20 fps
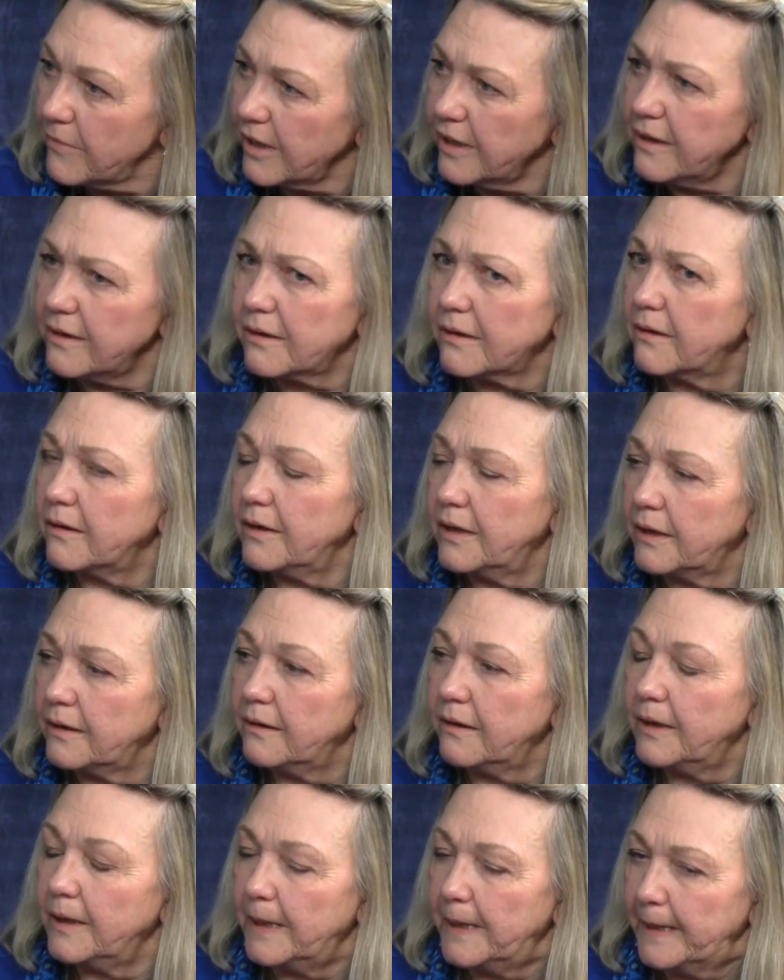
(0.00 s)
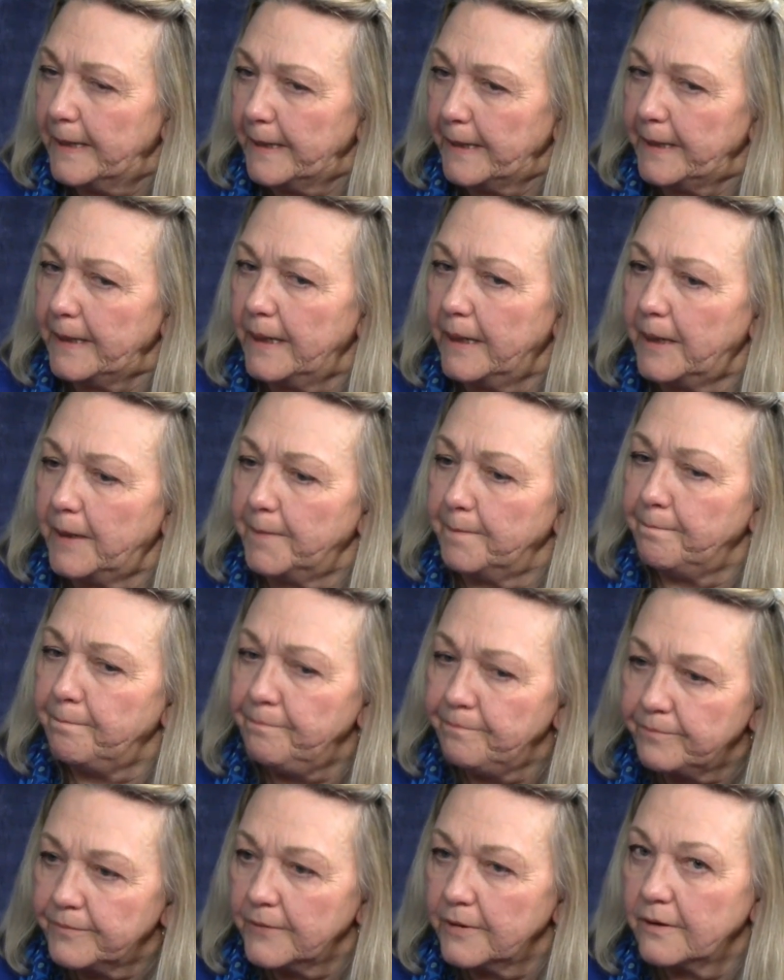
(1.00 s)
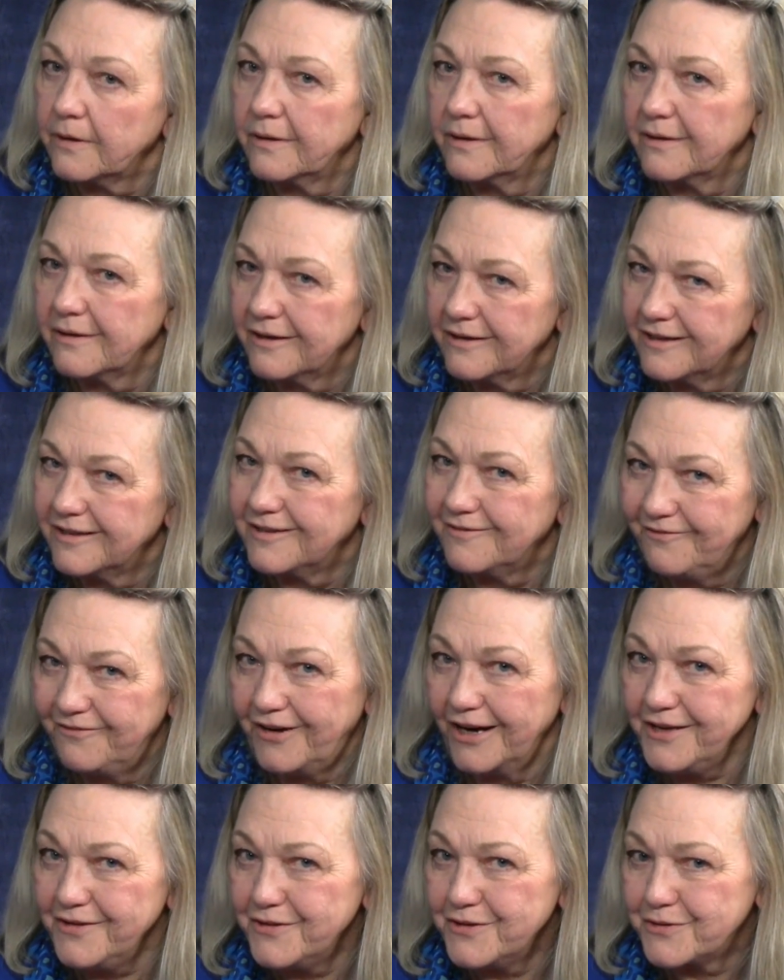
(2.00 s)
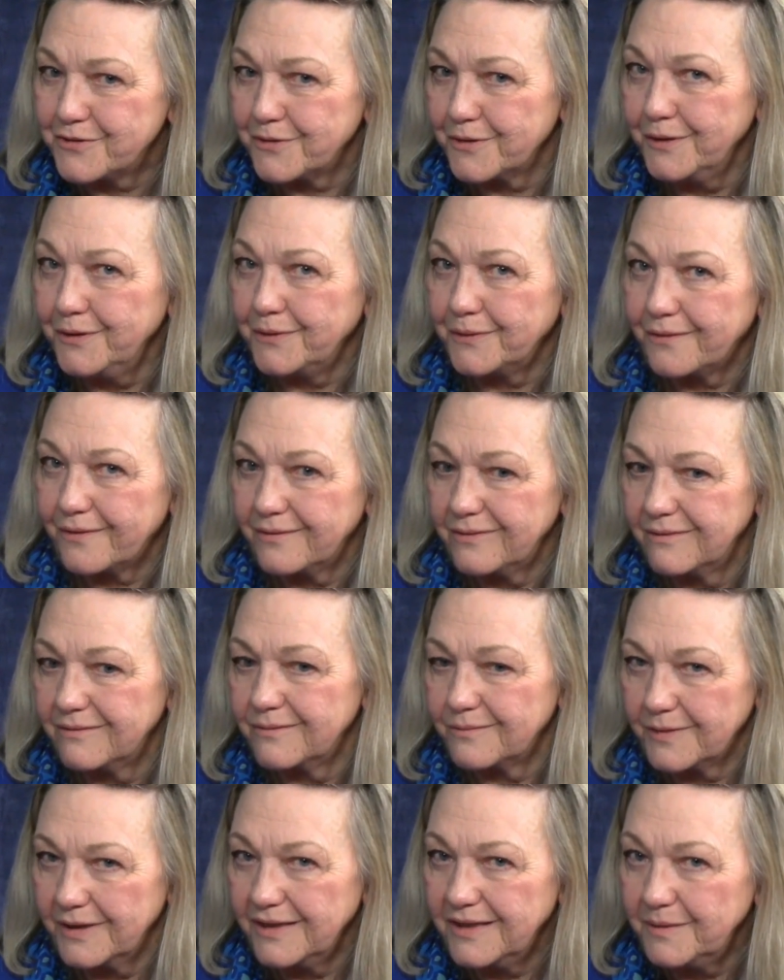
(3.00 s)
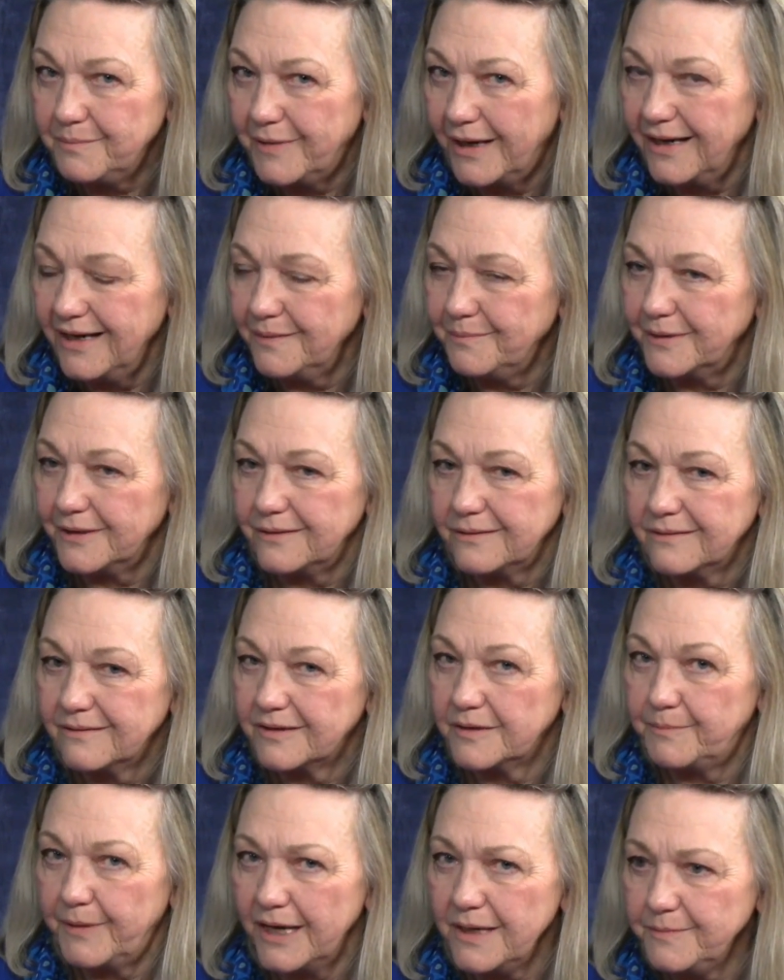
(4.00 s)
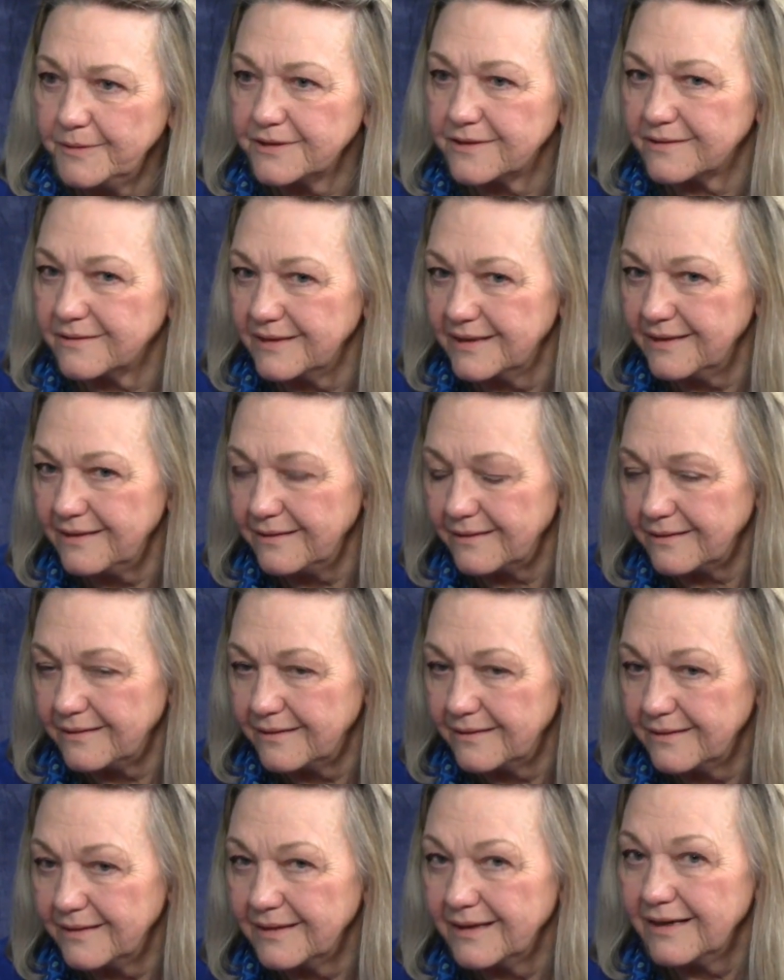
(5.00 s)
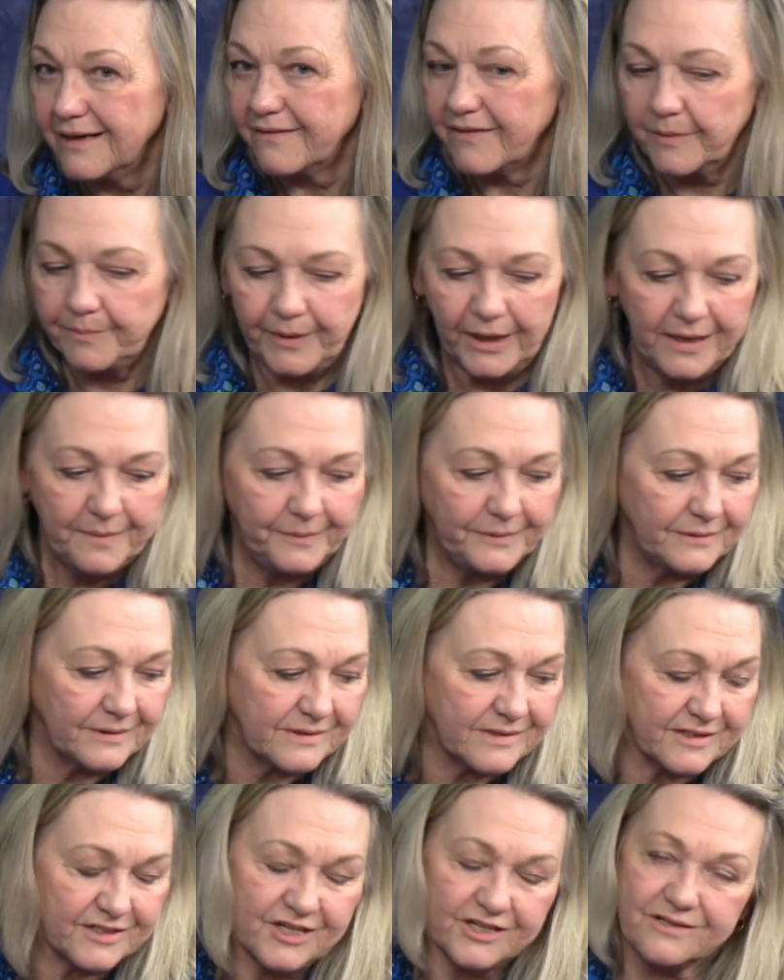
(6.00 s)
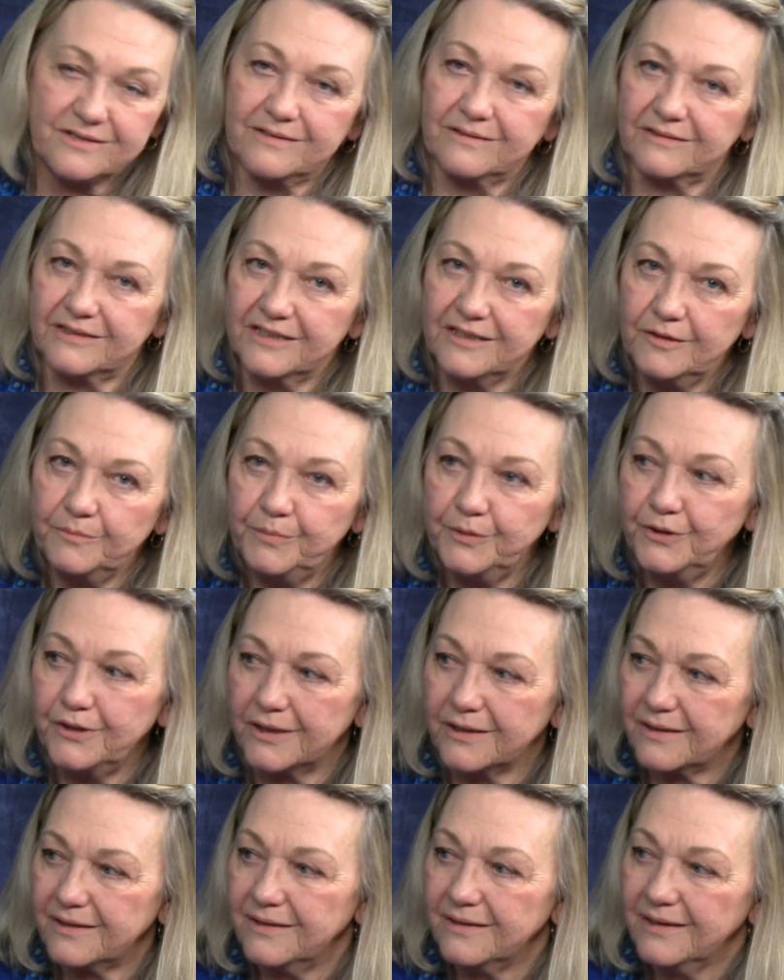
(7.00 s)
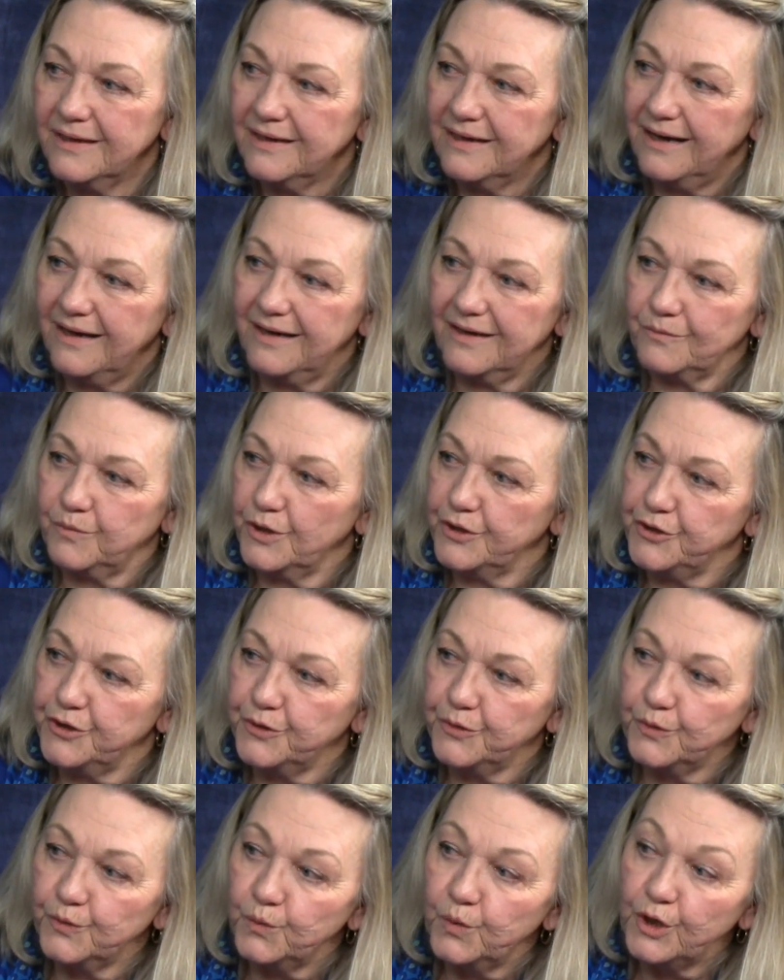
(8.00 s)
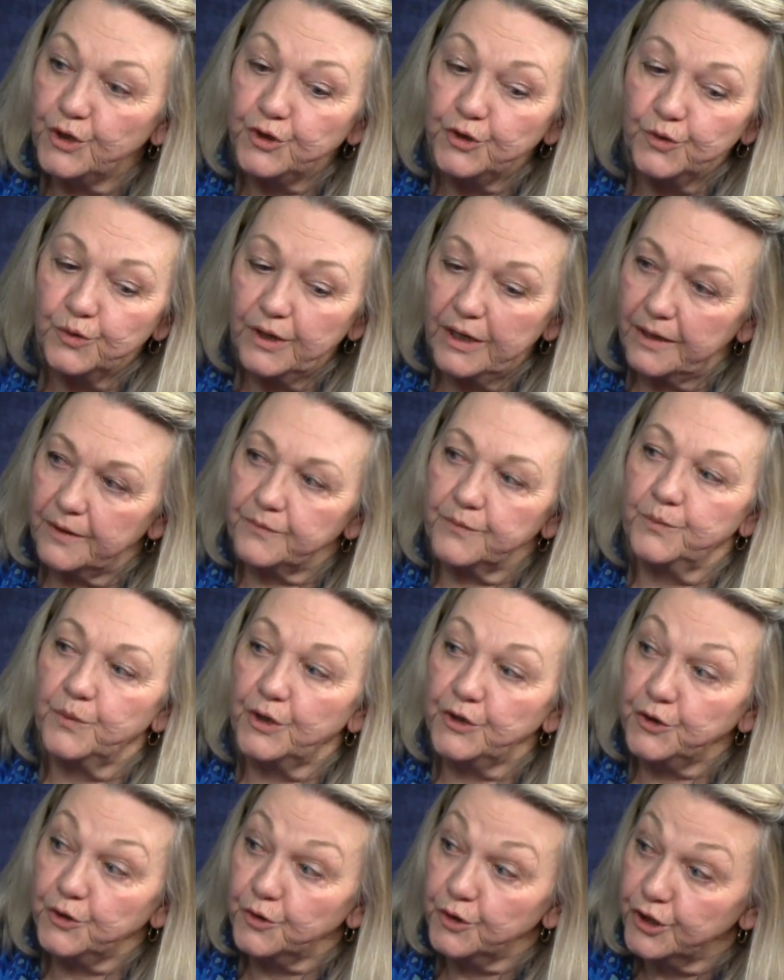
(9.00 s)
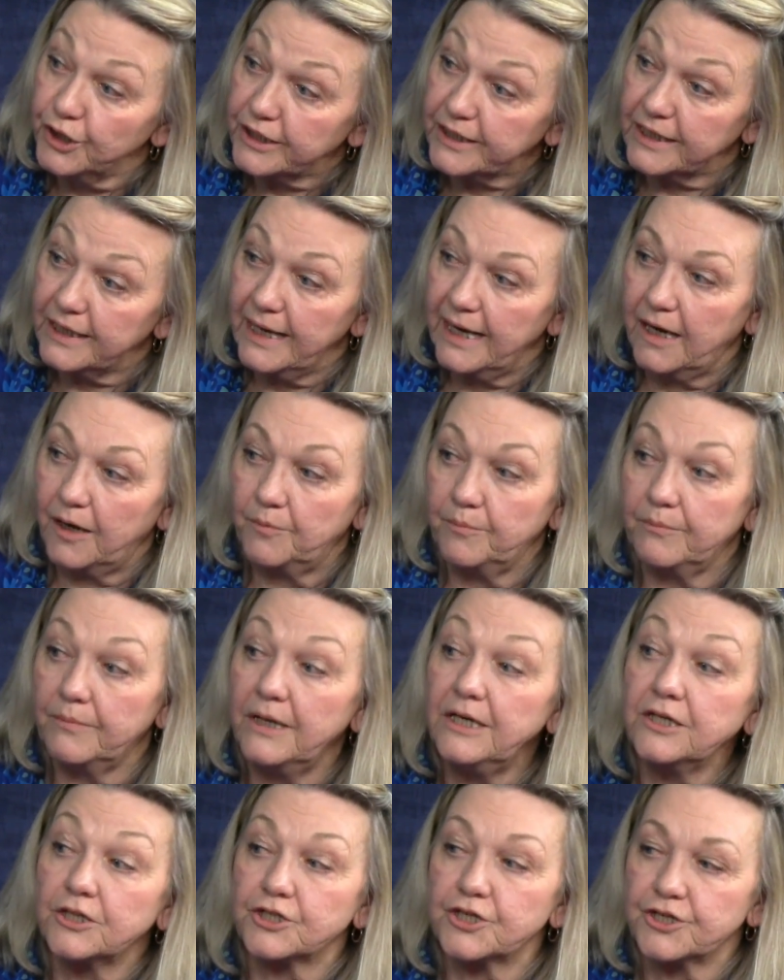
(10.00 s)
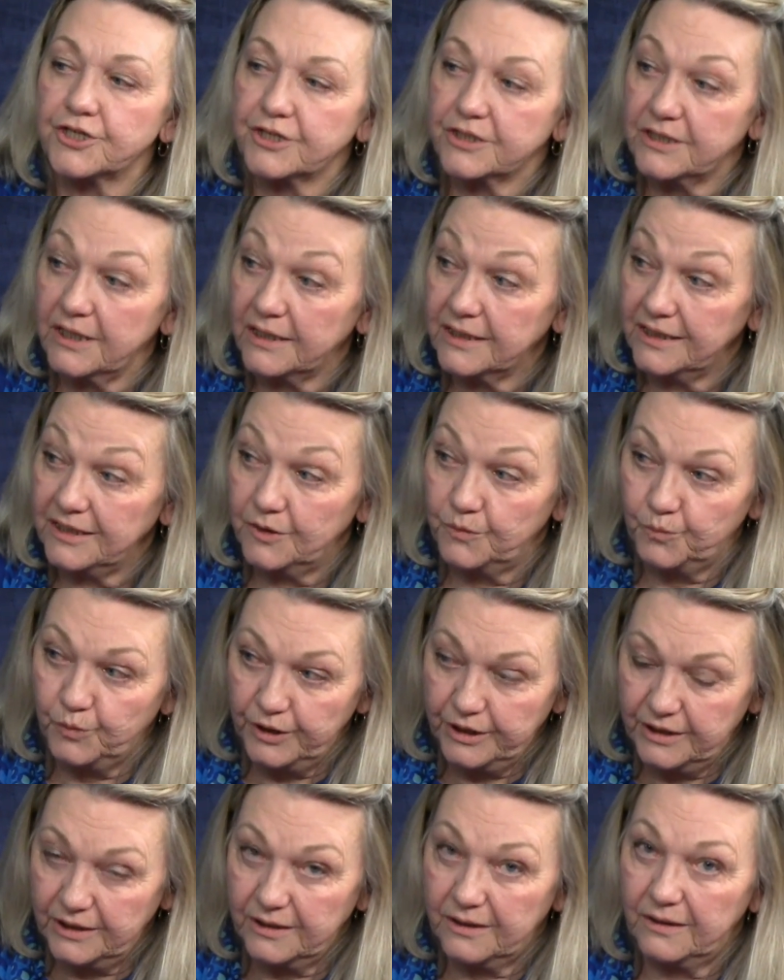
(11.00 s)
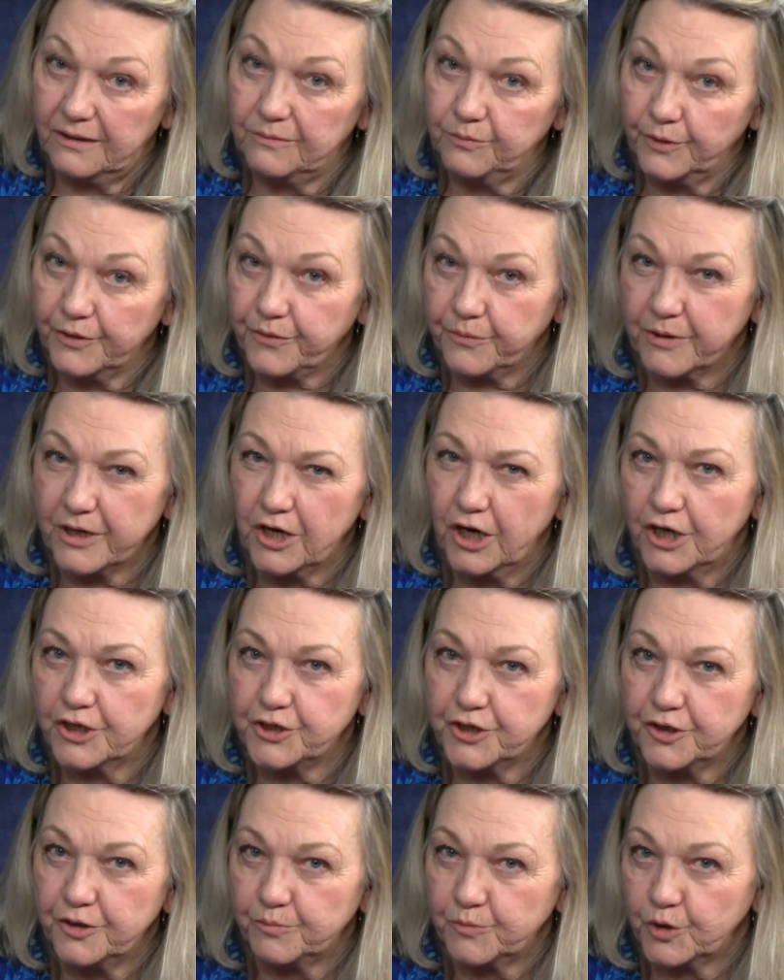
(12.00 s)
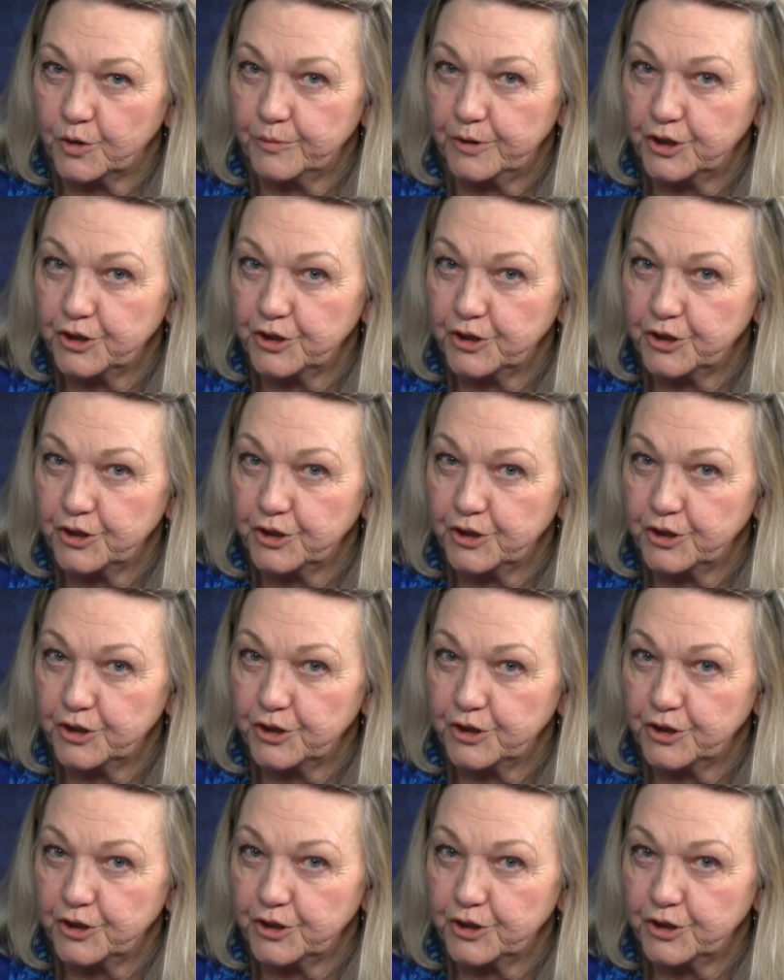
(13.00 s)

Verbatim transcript: Yeah, and and um, find the truth. Read the Bible. The Bible's little. The Bible is just a little book. when you when you when you look at how much studying we did with regard to the Mormon